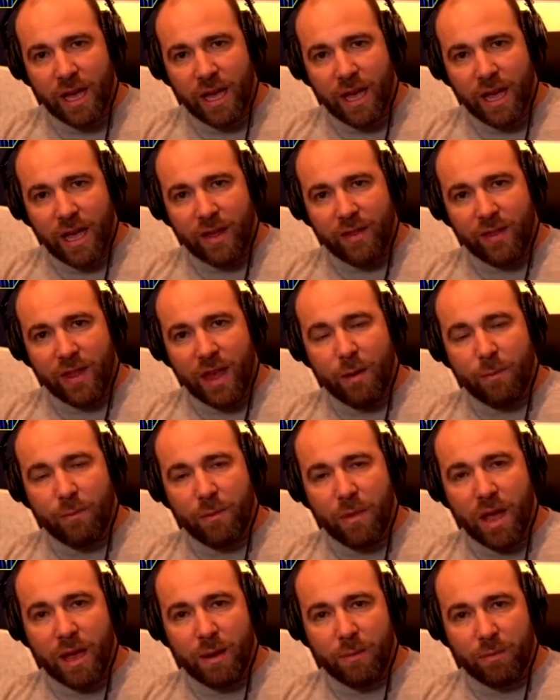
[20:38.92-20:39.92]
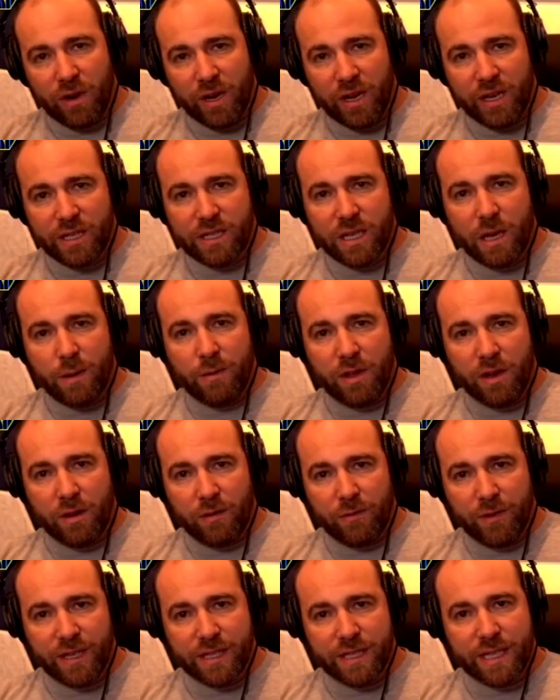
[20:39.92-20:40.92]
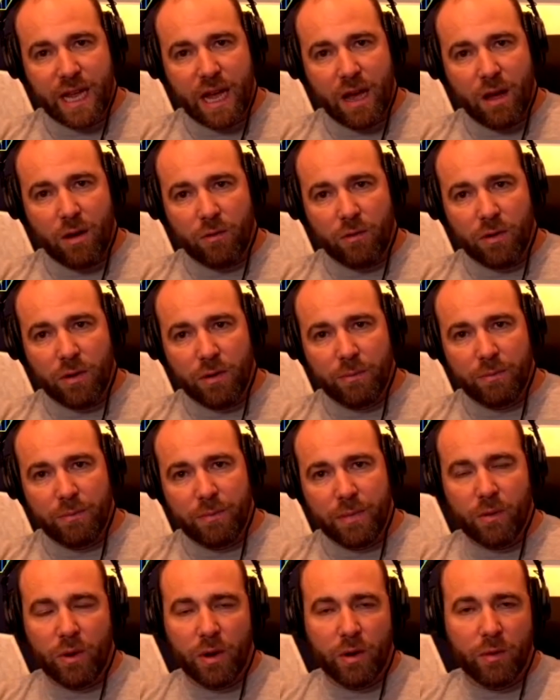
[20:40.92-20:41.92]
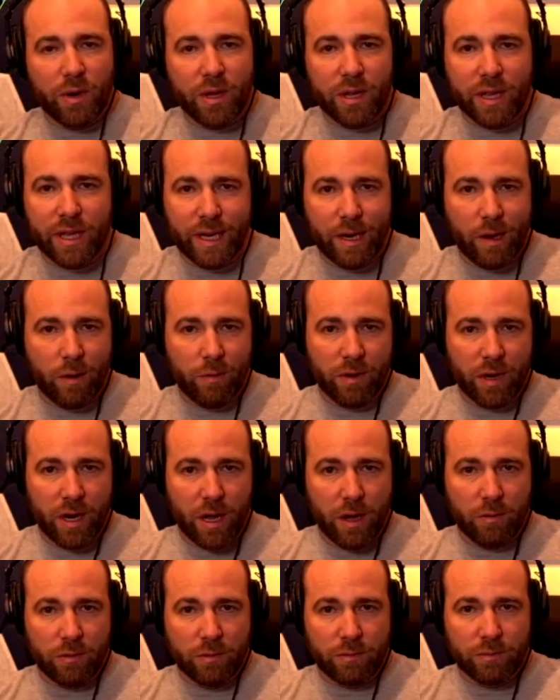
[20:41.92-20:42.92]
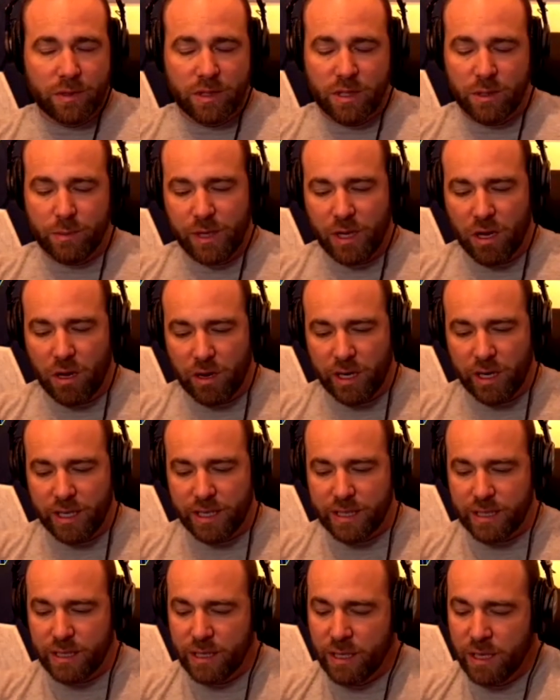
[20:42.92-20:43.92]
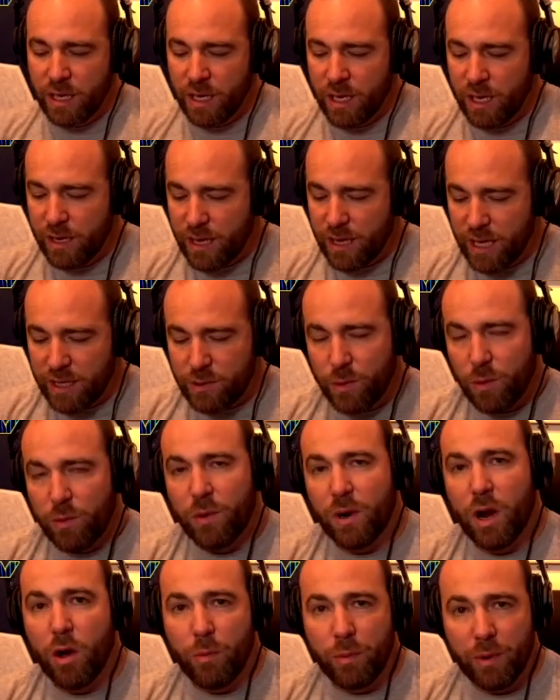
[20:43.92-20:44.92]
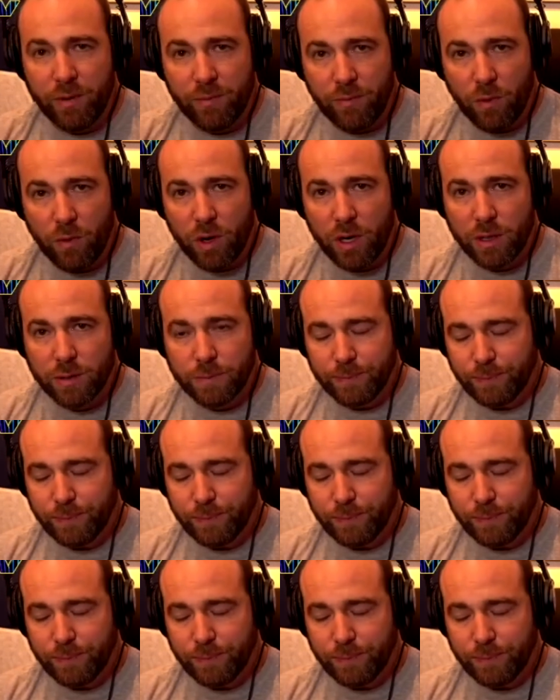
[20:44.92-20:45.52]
and that may bring some of their fees down. But we really don't know, to be honest. That's what we're hoping for.